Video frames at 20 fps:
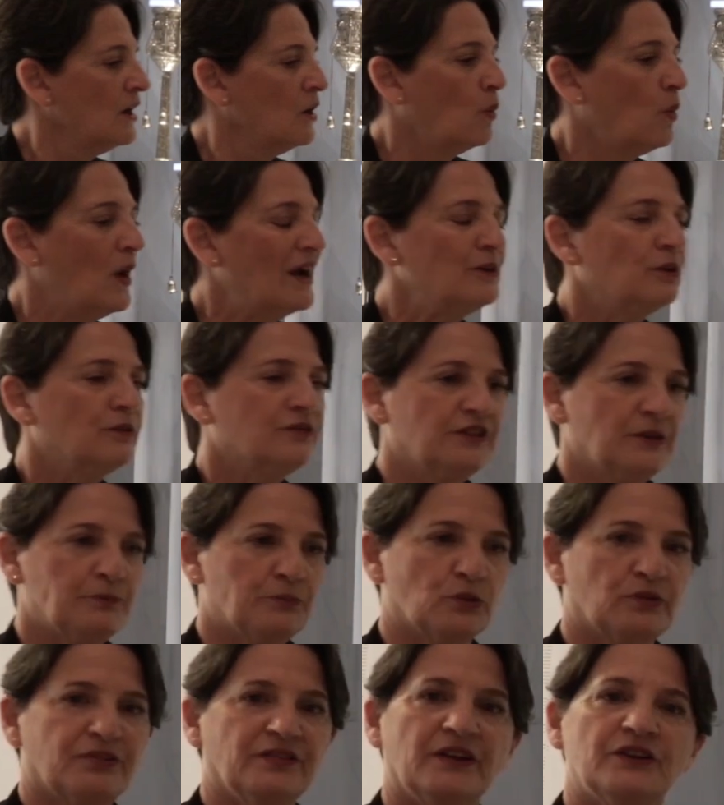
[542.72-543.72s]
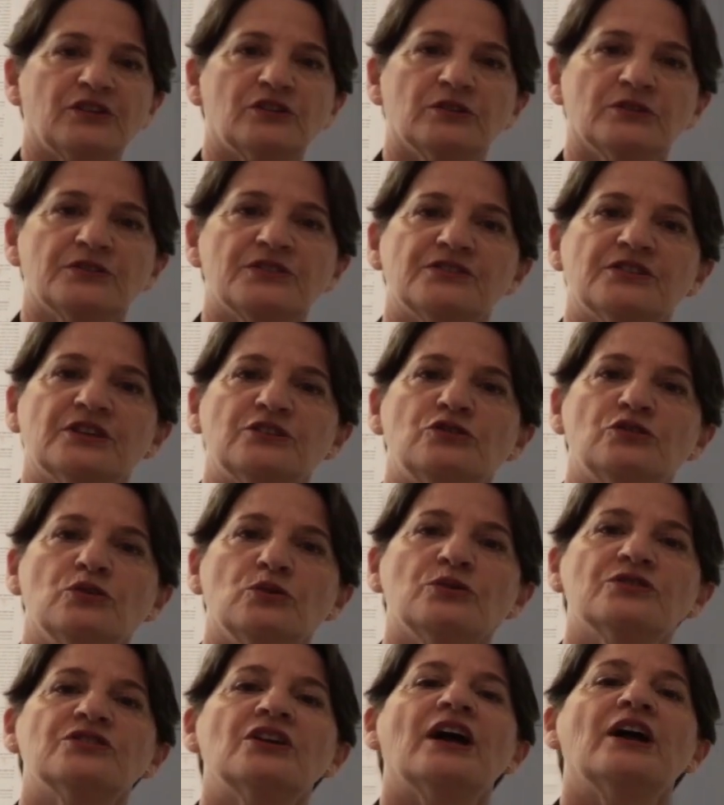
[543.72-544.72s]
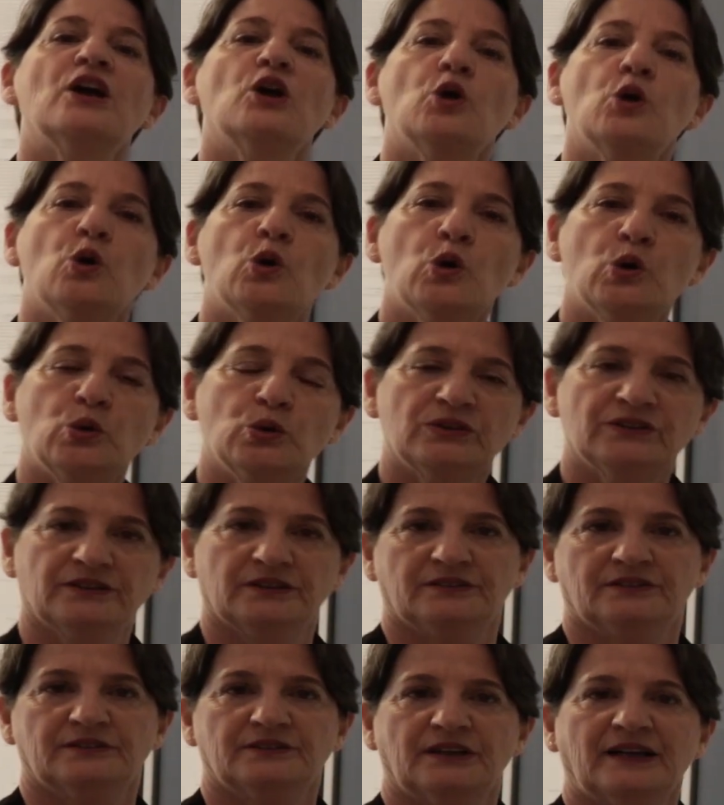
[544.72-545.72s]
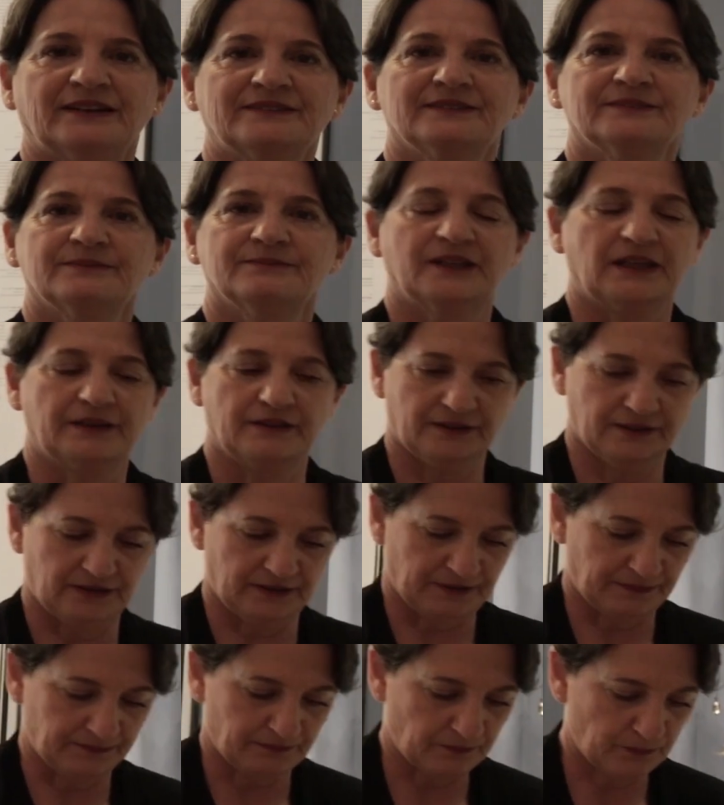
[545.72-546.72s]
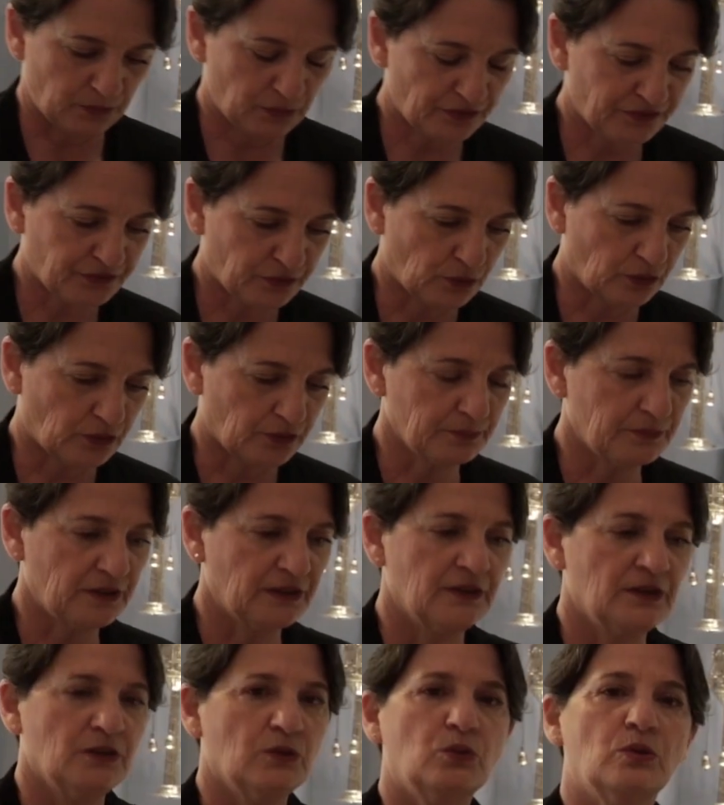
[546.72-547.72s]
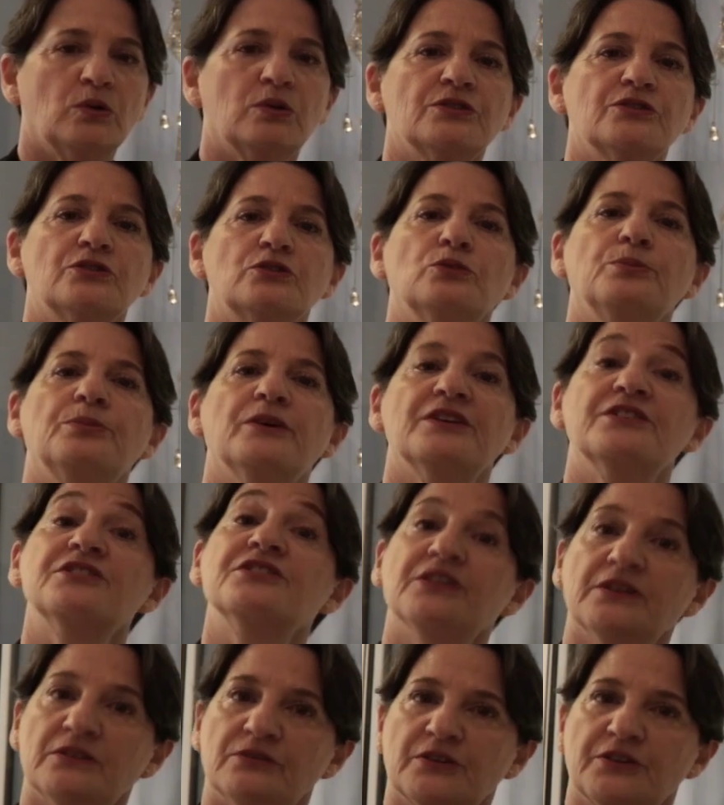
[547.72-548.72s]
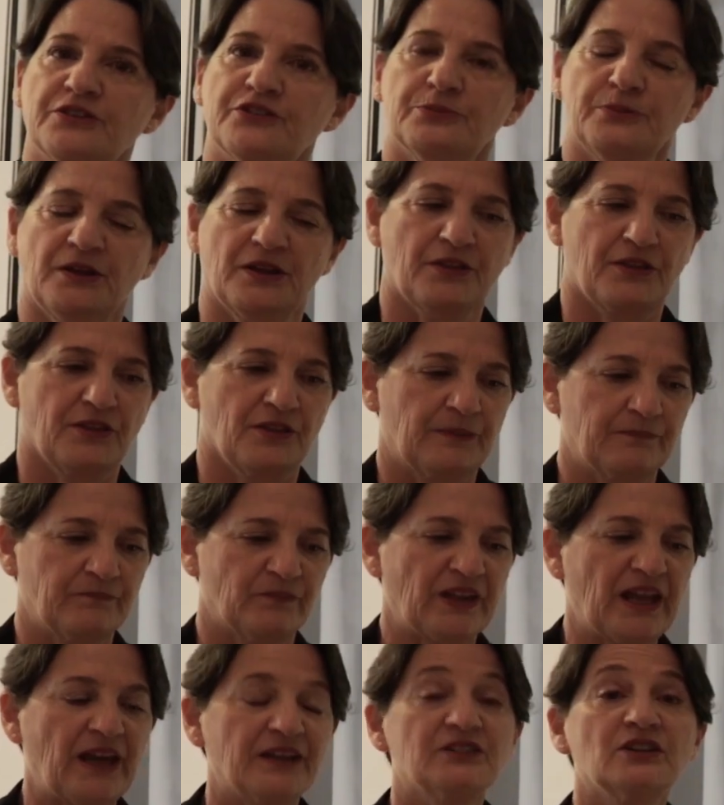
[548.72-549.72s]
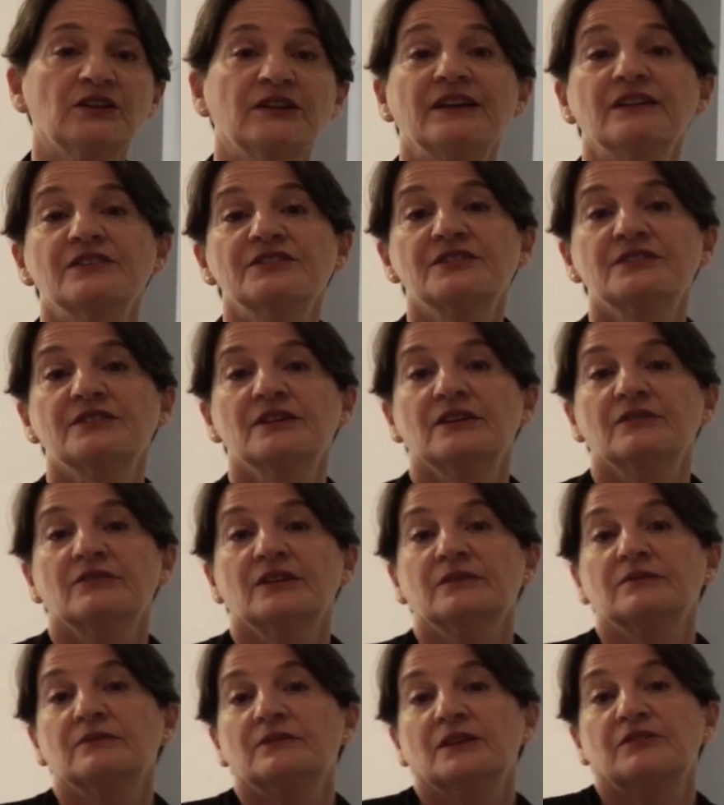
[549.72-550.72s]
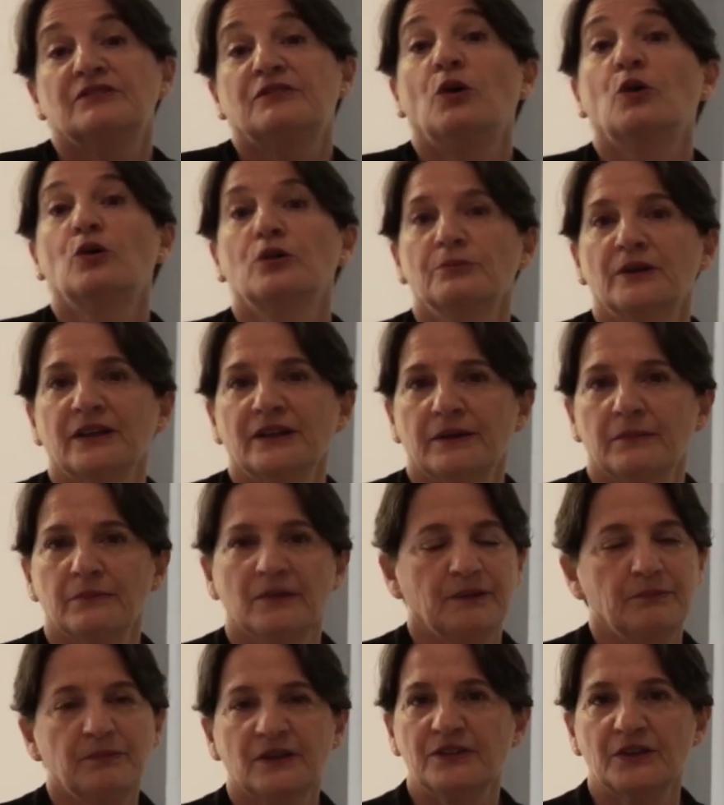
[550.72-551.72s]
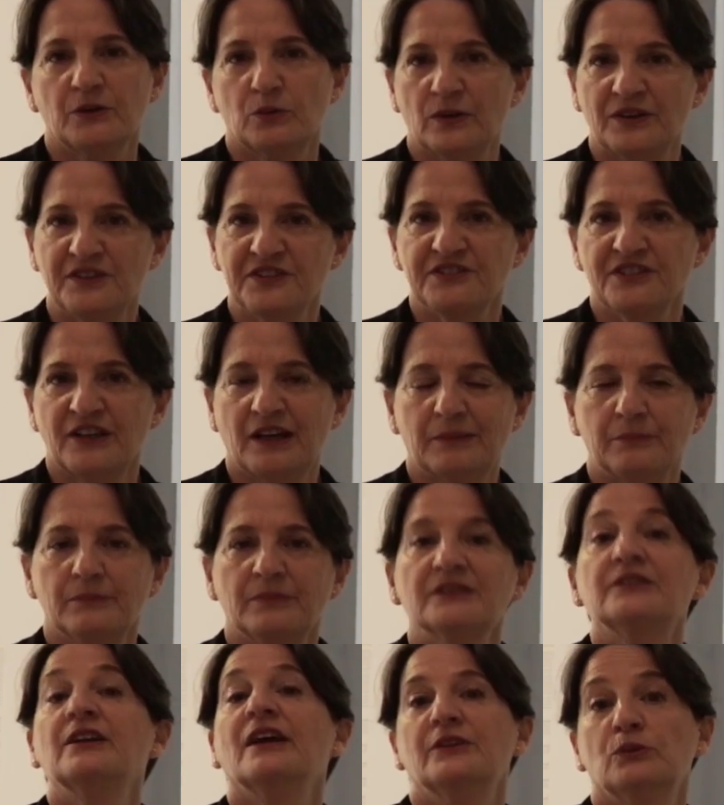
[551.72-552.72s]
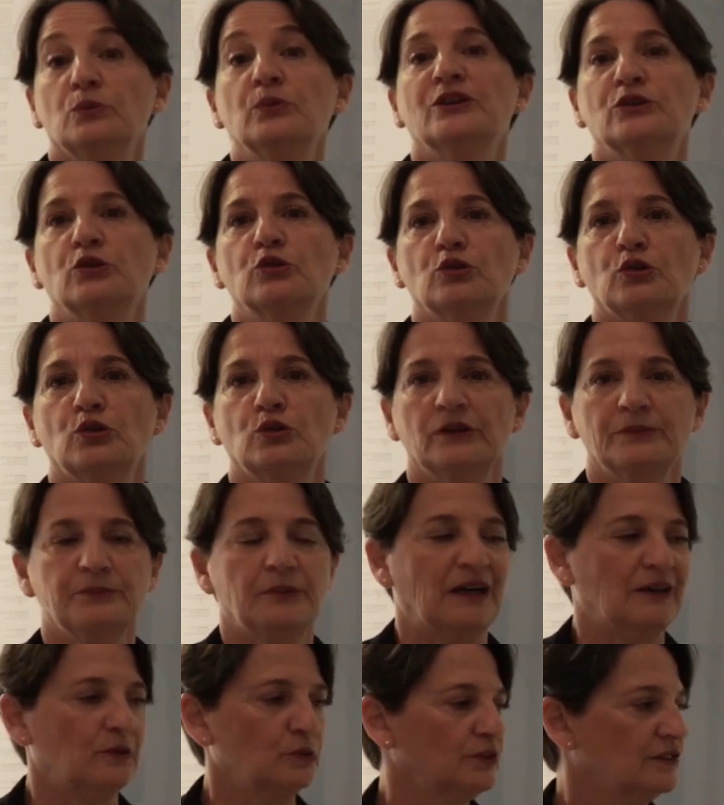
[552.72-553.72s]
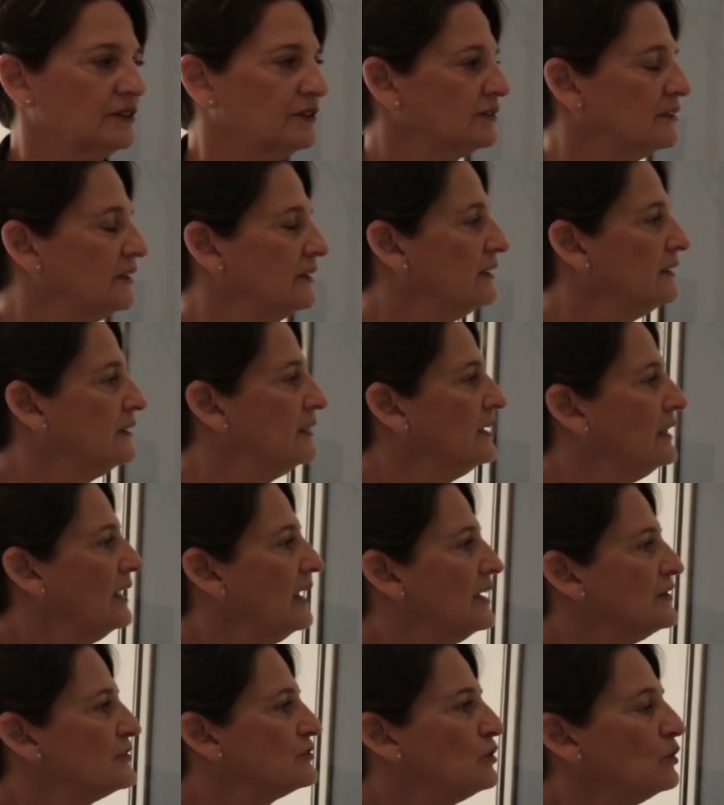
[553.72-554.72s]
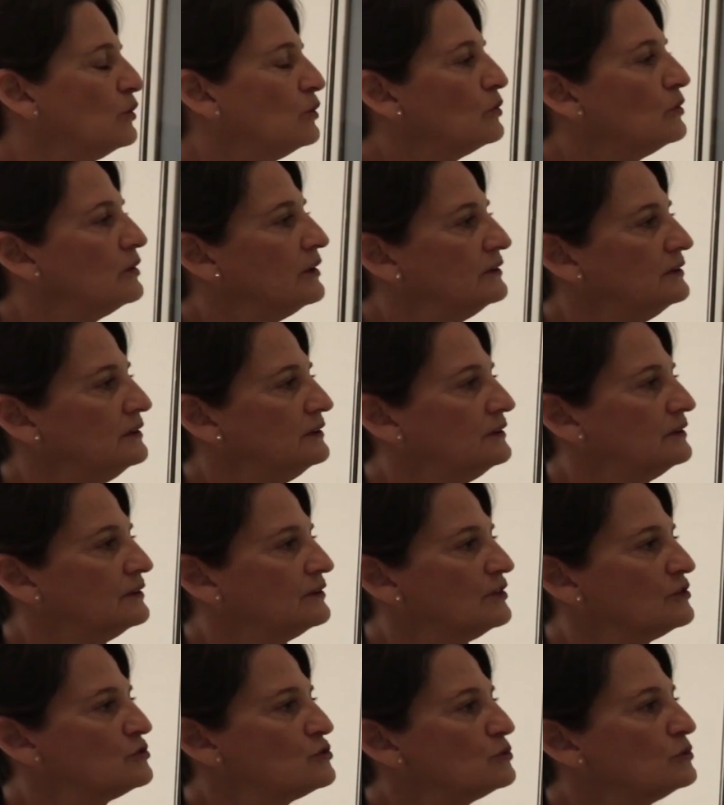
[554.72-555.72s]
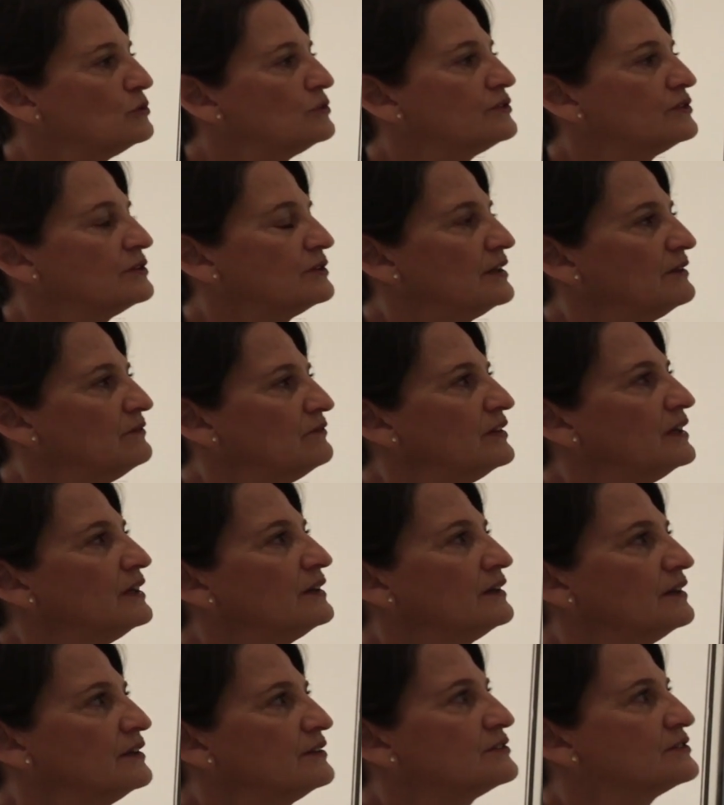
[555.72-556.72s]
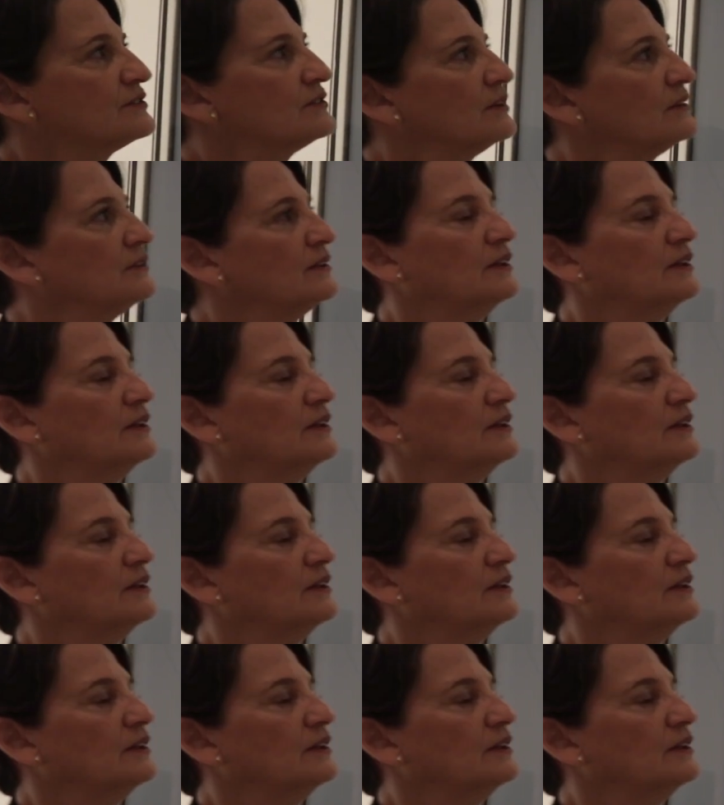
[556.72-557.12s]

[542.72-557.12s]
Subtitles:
One of the professions that Jews couldn't perform was to be silversmith, at least even formally. Maybe there were some, and we don't know about it. So the Jews in Venice,